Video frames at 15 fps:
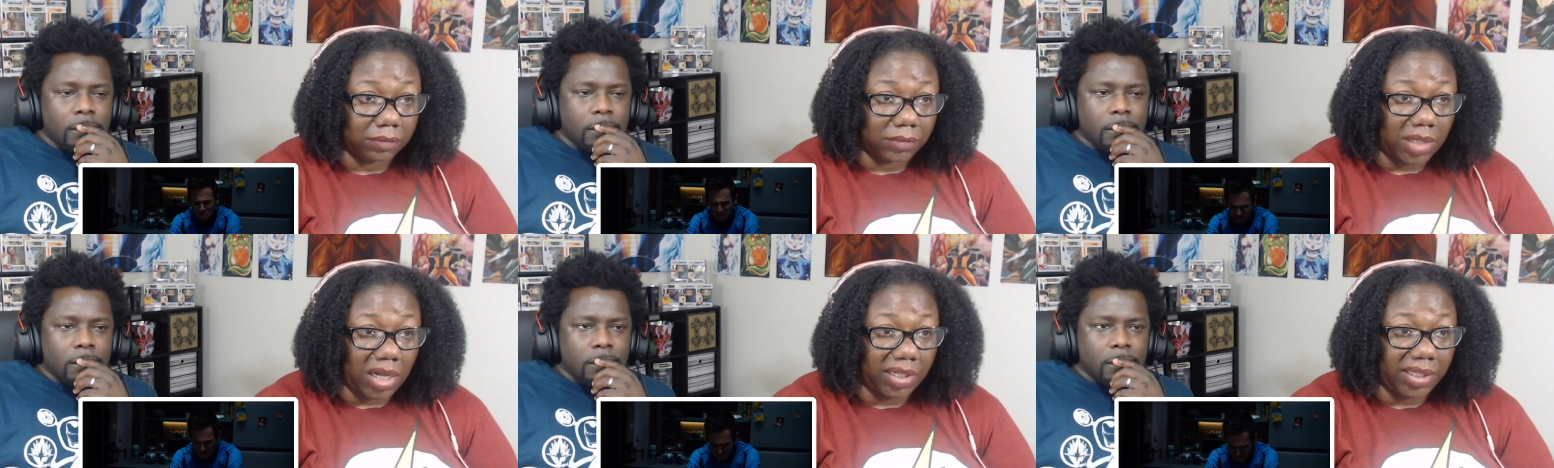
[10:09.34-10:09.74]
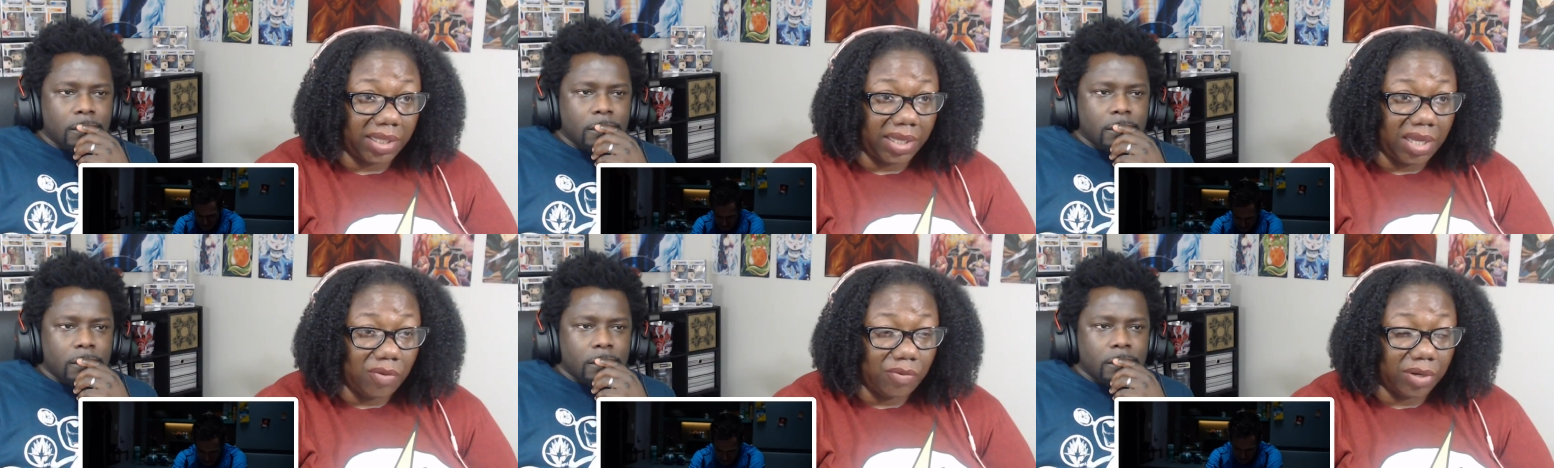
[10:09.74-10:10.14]
Speaker 1: I think
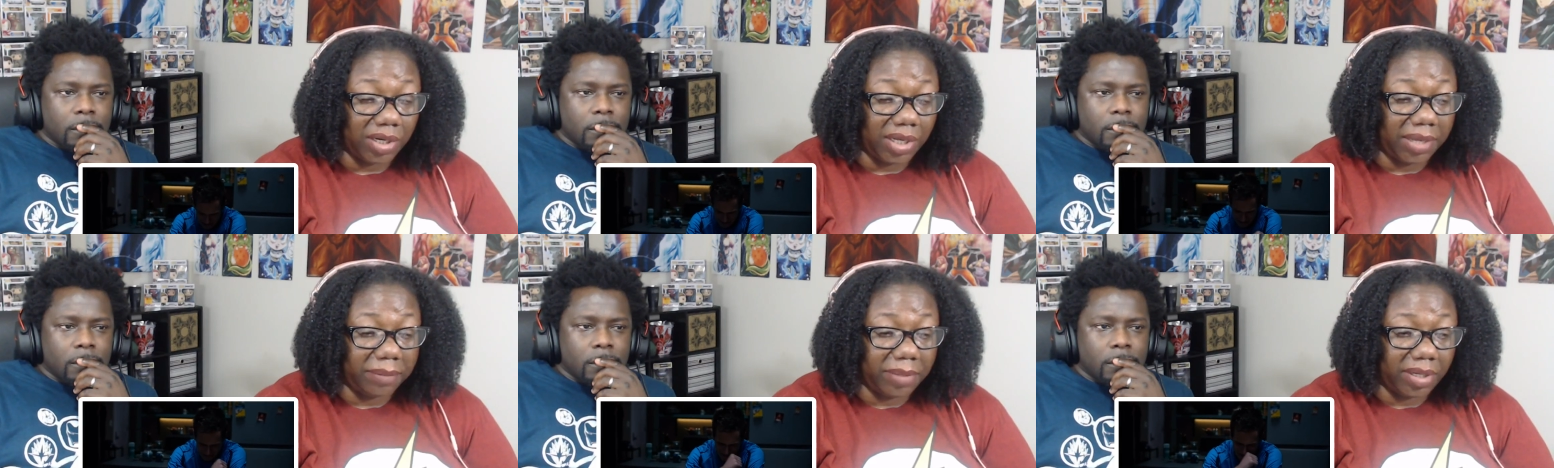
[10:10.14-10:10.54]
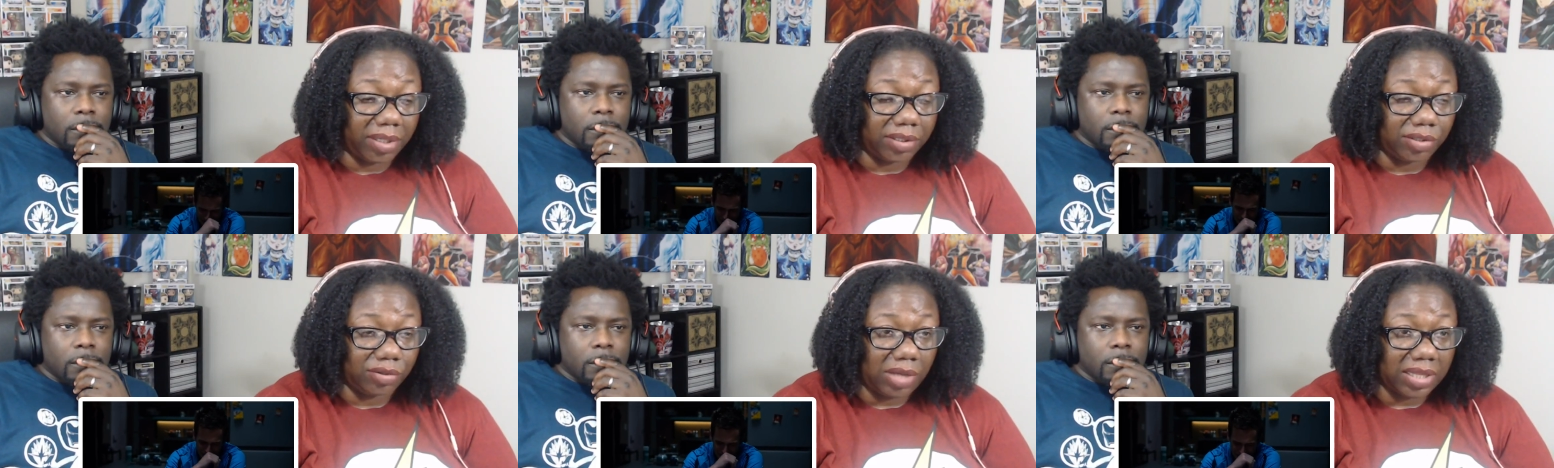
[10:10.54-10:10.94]
he wanted to get better
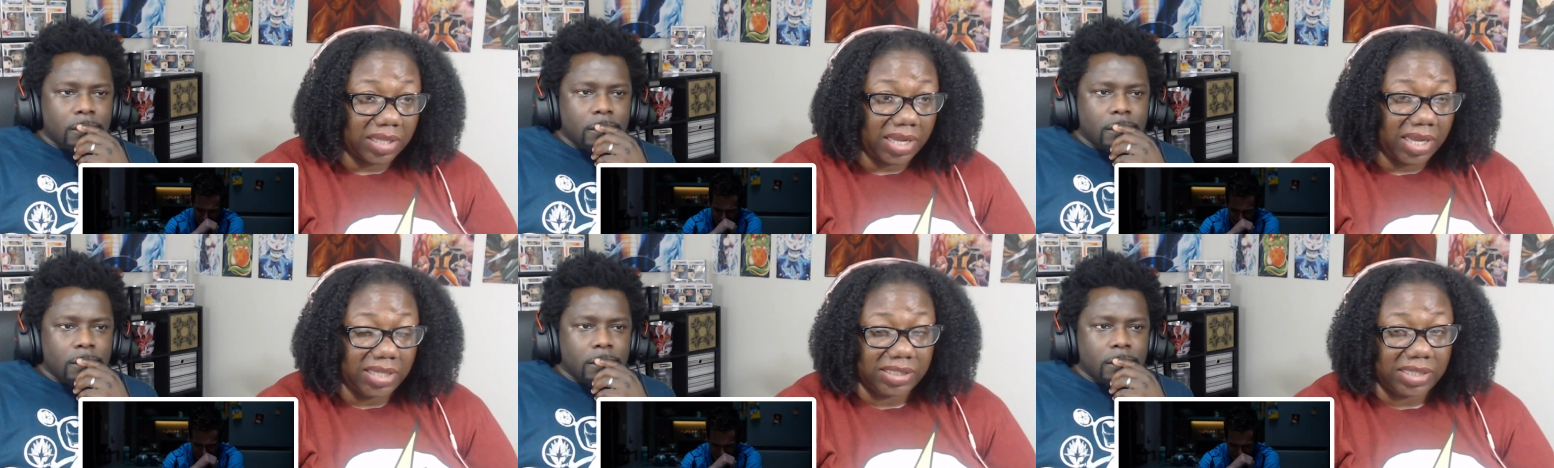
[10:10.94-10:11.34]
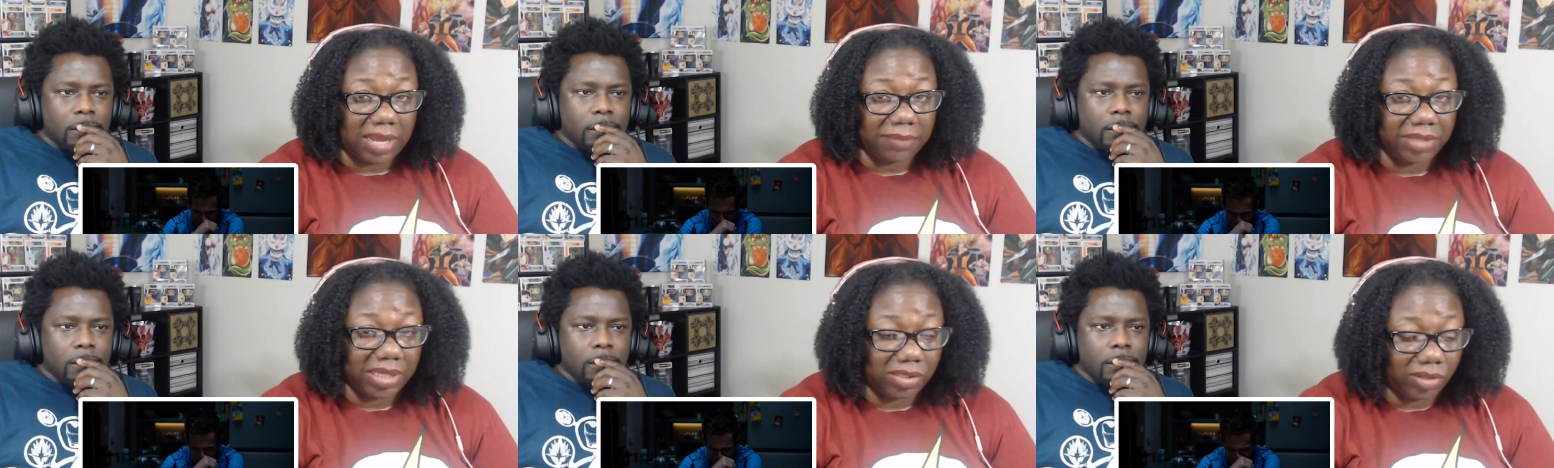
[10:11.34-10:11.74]
too. I think he
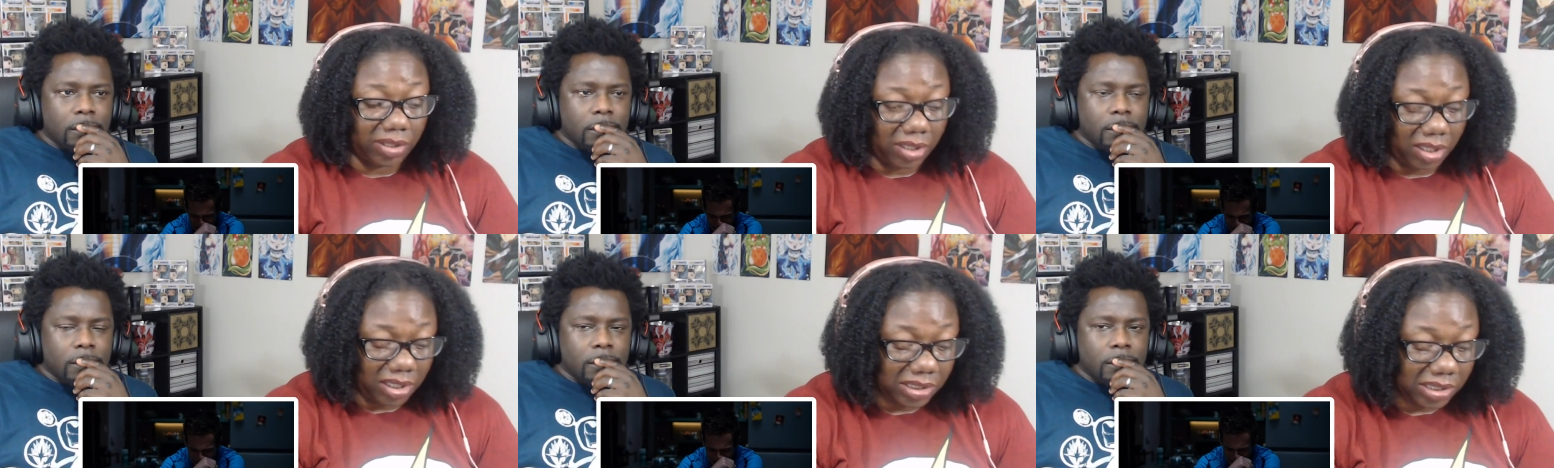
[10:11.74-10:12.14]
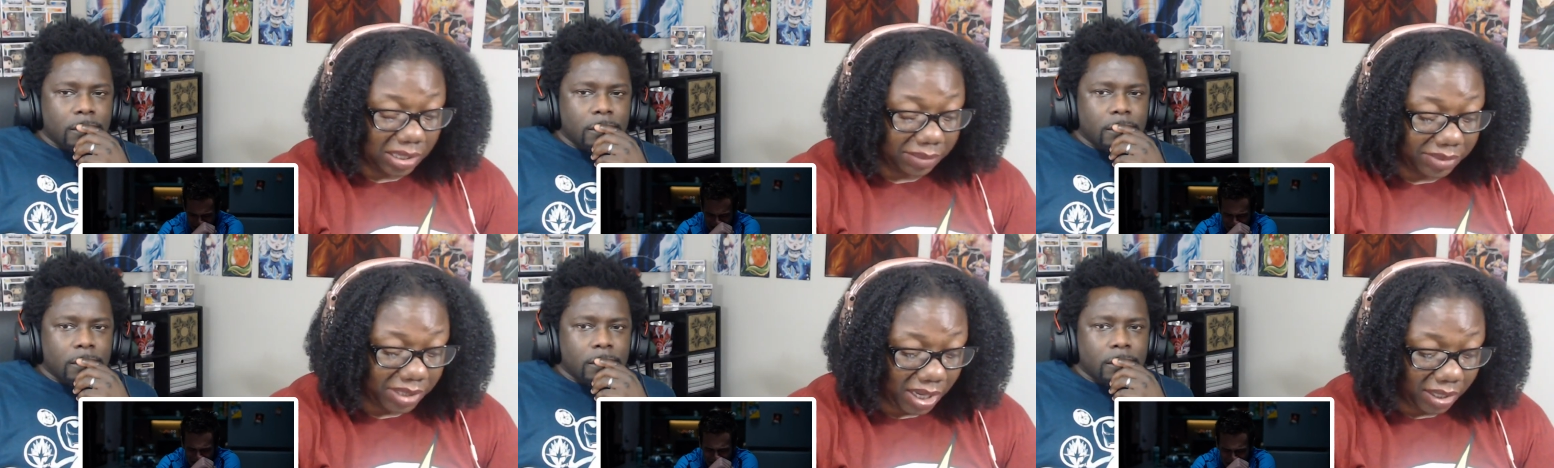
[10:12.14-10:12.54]
stopped. That's why I think he
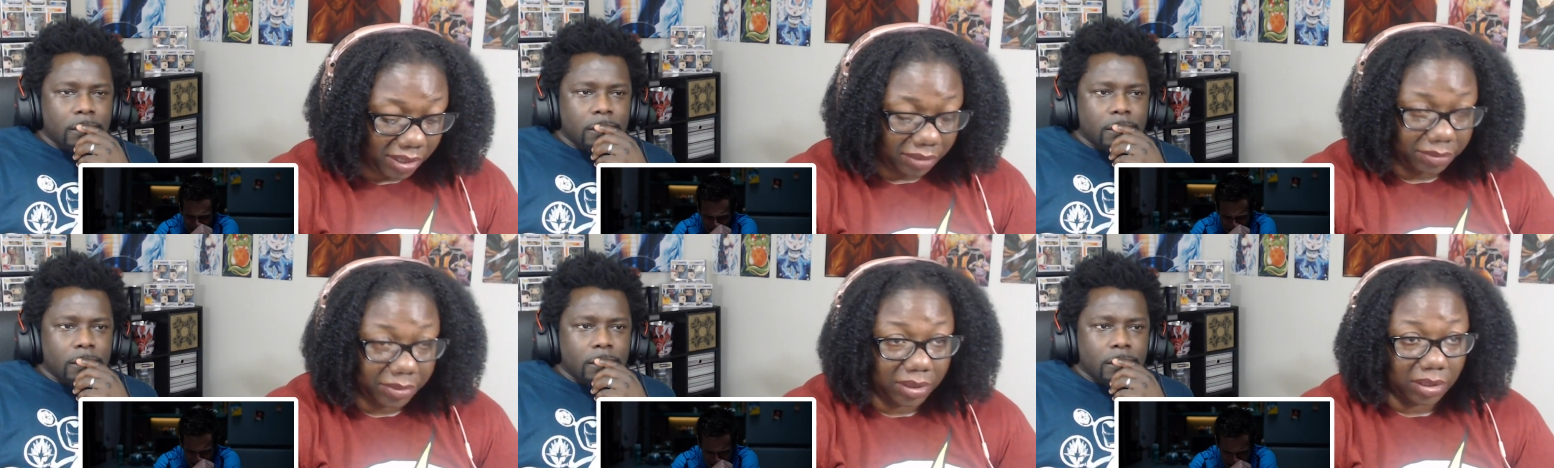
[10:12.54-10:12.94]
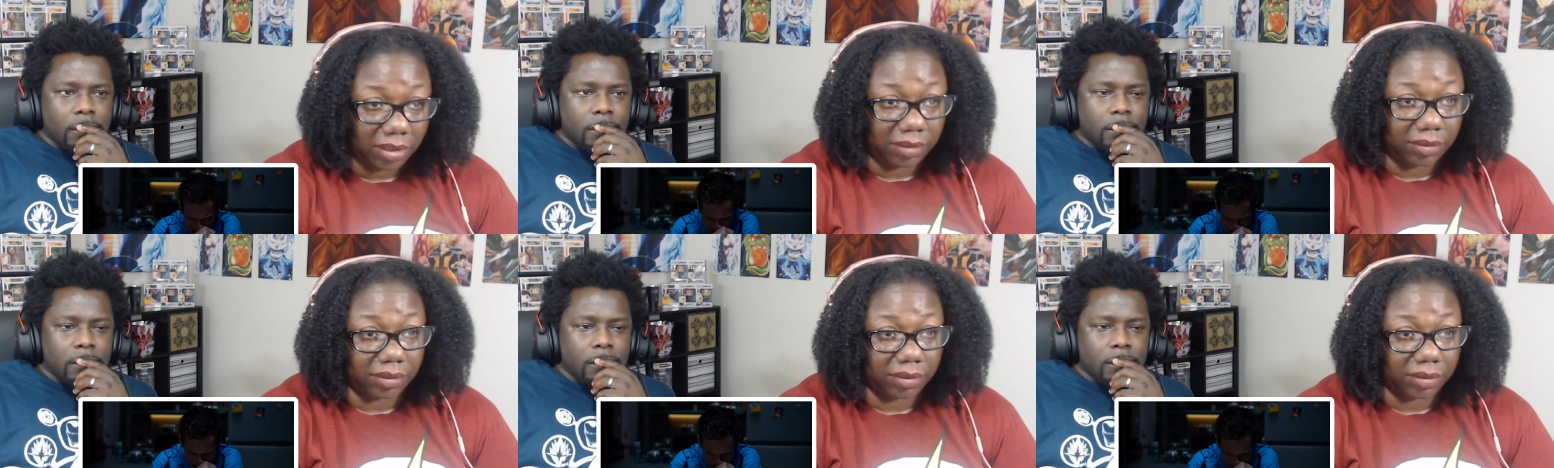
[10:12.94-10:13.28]
stopped taking them. though. I don't